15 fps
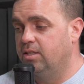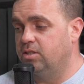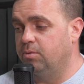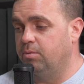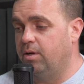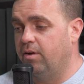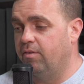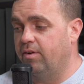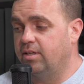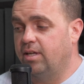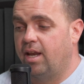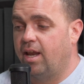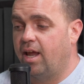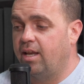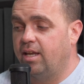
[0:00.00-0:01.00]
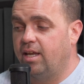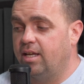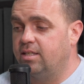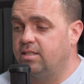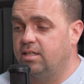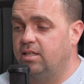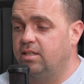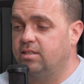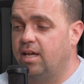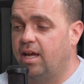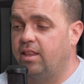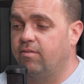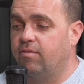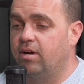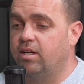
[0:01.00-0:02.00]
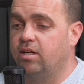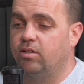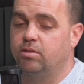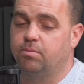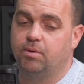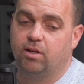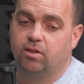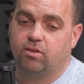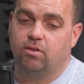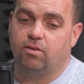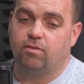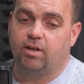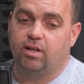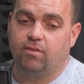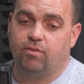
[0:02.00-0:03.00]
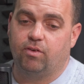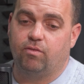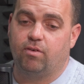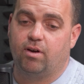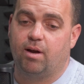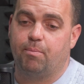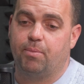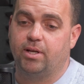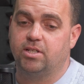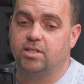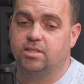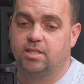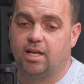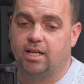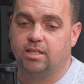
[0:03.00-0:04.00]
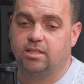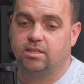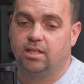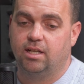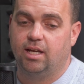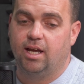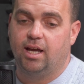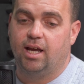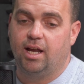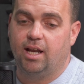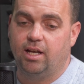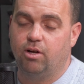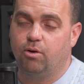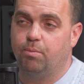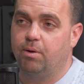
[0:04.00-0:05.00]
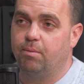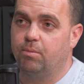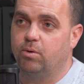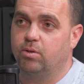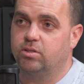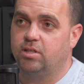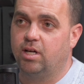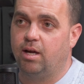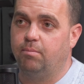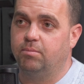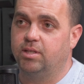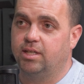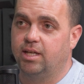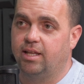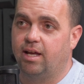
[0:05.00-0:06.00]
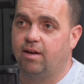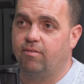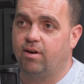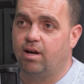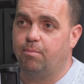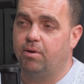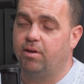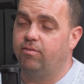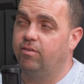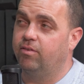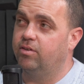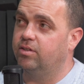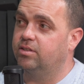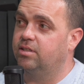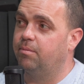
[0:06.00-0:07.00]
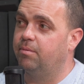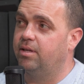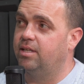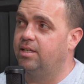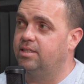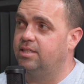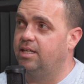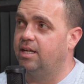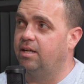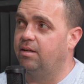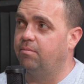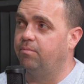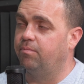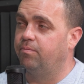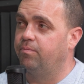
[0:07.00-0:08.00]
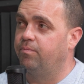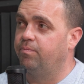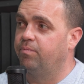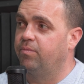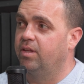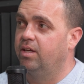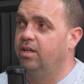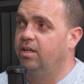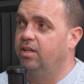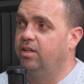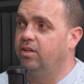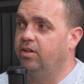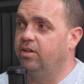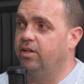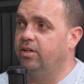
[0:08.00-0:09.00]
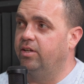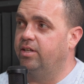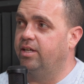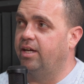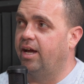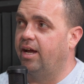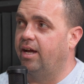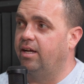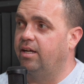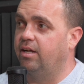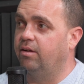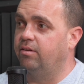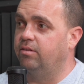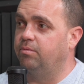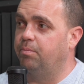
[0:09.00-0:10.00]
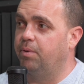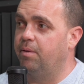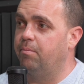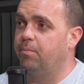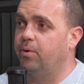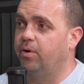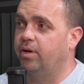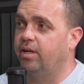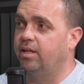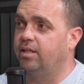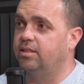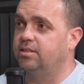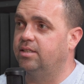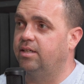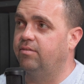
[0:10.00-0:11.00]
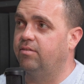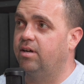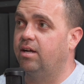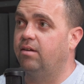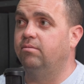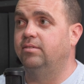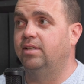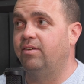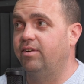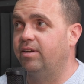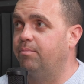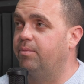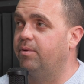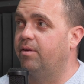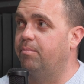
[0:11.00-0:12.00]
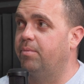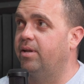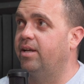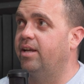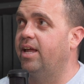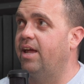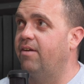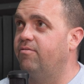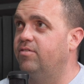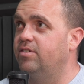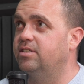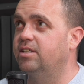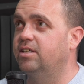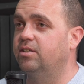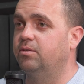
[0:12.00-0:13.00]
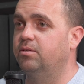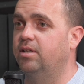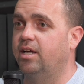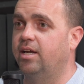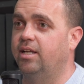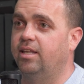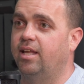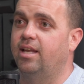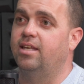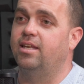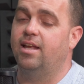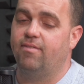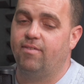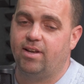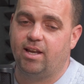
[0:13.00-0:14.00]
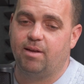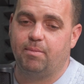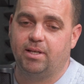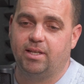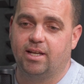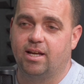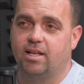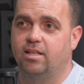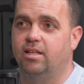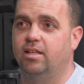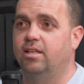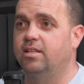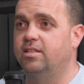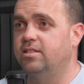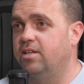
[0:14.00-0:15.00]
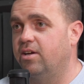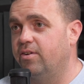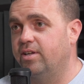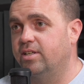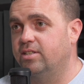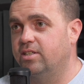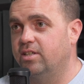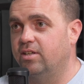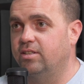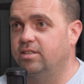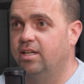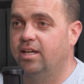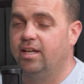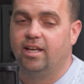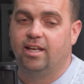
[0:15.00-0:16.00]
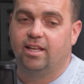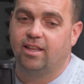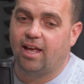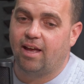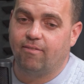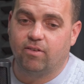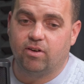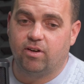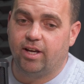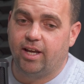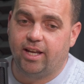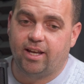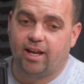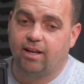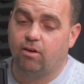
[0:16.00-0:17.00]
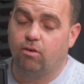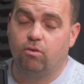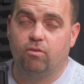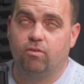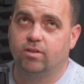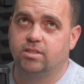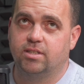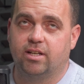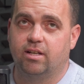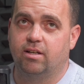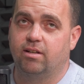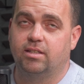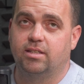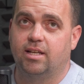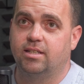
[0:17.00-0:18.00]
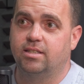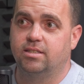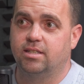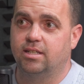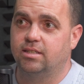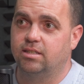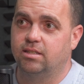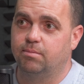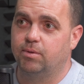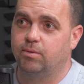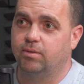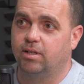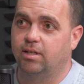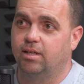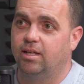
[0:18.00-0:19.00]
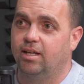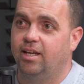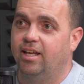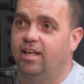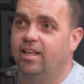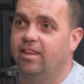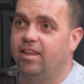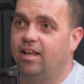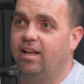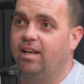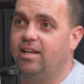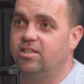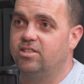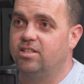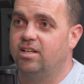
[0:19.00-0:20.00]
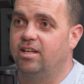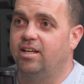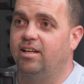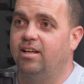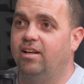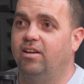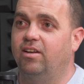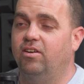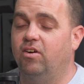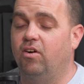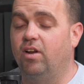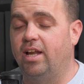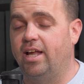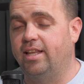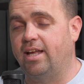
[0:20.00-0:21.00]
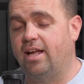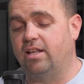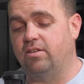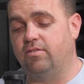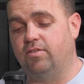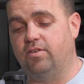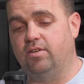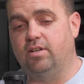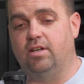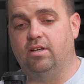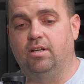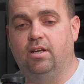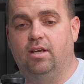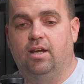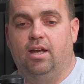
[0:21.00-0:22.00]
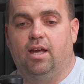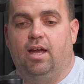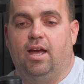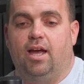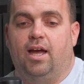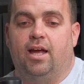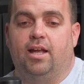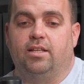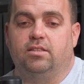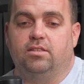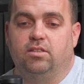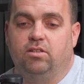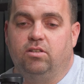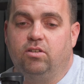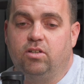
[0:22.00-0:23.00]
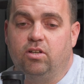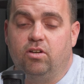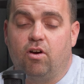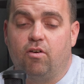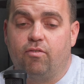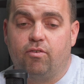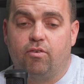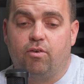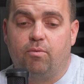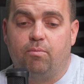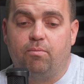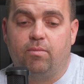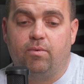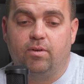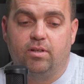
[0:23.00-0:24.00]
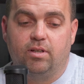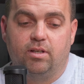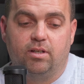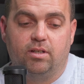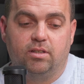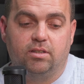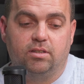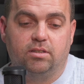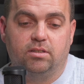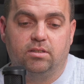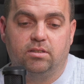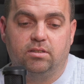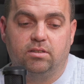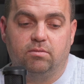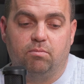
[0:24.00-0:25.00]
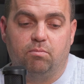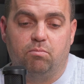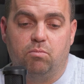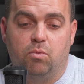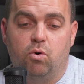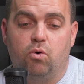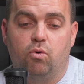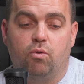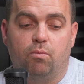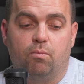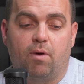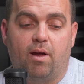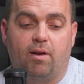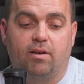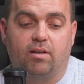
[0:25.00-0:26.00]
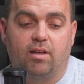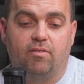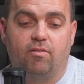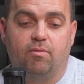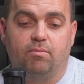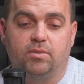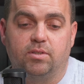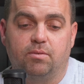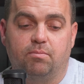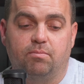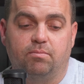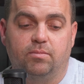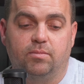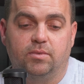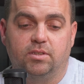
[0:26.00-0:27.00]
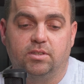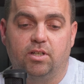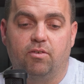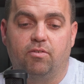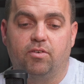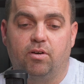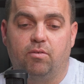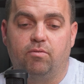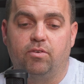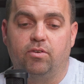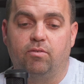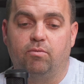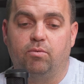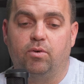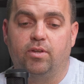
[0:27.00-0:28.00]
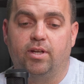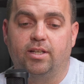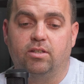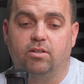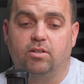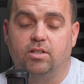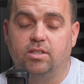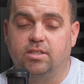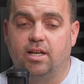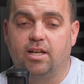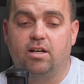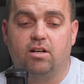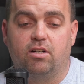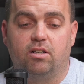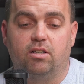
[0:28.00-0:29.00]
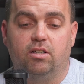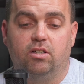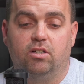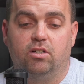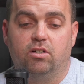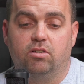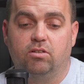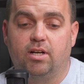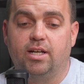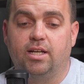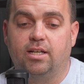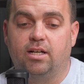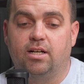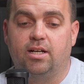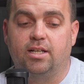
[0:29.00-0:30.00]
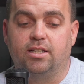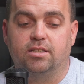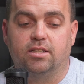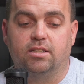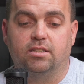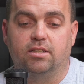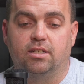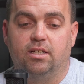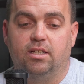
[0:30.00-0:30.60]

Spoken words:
work with, and it's getting the right culture. We've got to do the interview right, but it just takes a little bit more time to get that right. But if you've got someone in your team you can look at and pinpoint and say, right, they've been in every single day, they never let me down, there's no excuse, they haven't got a headache all of a sudden at 10 to 6 in the morning, they're literally not letdowns for you, and you can offer them more than and give them some self-confidence of what they do, because they are great guys and